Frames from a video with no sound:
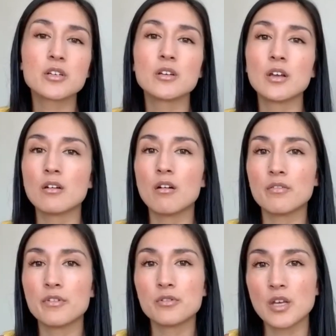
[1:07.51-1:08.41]
in all of
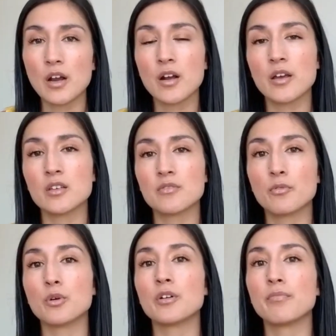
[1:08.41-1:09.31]
those areas
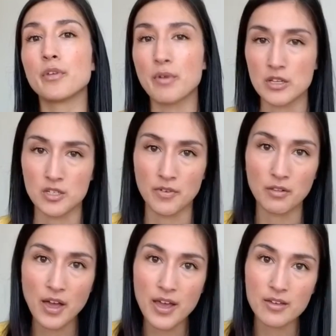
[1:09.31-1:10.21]
for the rest of our
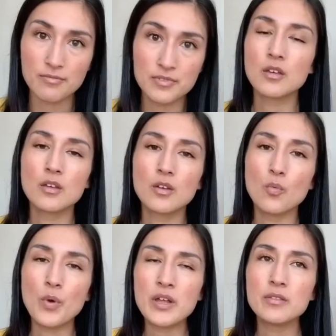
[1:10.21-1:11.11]
lives.
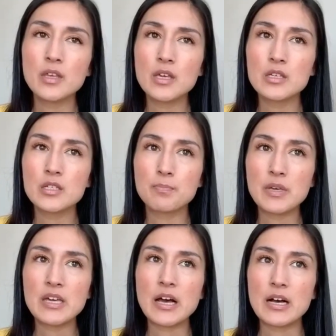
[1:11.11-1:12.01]
When these
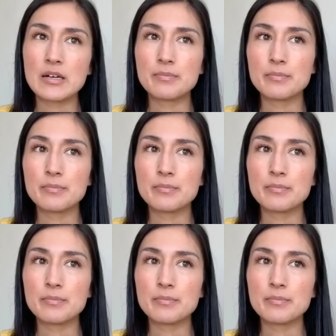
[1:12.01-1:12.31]
become